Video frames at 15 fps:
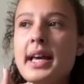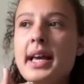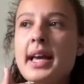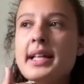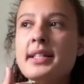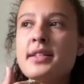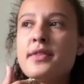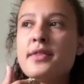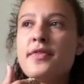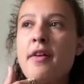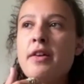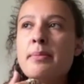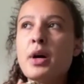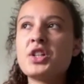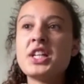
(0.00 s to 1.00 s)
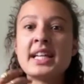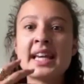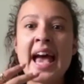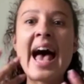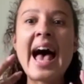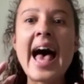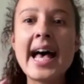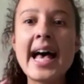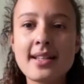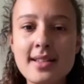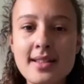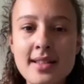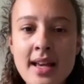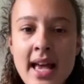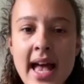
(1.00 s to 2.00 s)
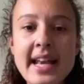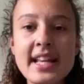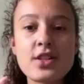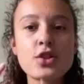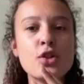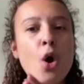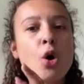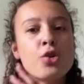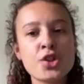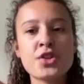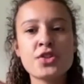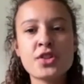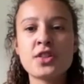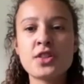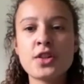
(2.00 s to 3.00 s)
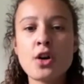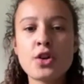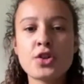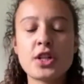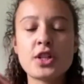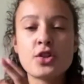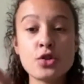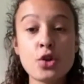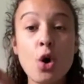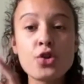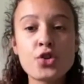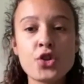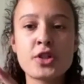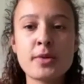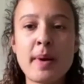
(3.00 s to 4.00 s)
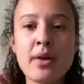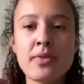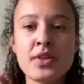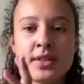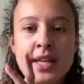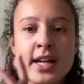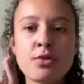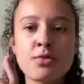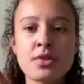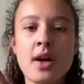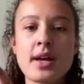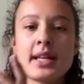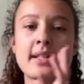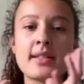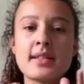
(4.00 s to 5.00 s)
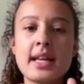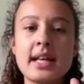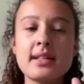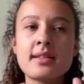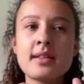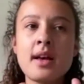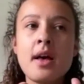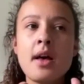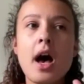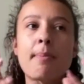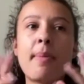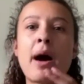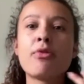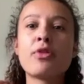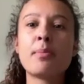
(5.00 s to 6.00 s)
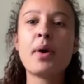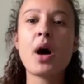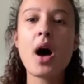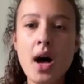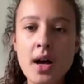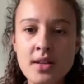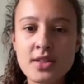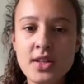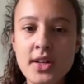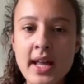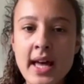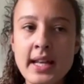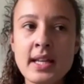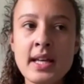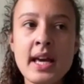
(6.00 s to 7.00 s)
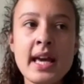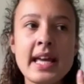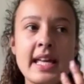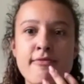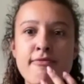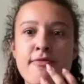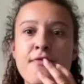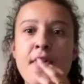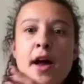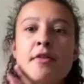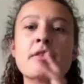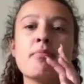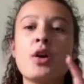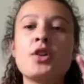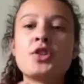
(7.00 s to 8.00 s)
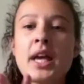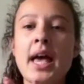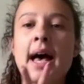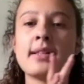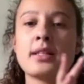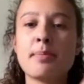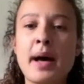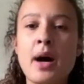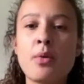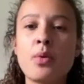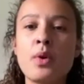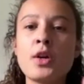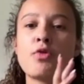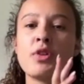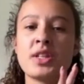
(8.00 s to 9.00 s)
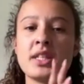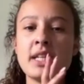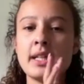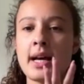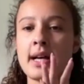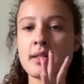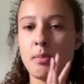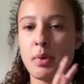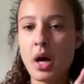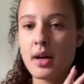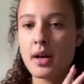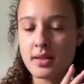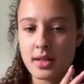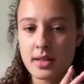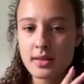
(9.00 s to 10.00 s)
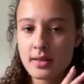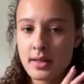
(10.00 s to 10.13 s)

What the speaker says: it's very much he cares. And it's not just a seduction, it's not just about the sexual side, it's about the person, and he very much cares about Christine as a person.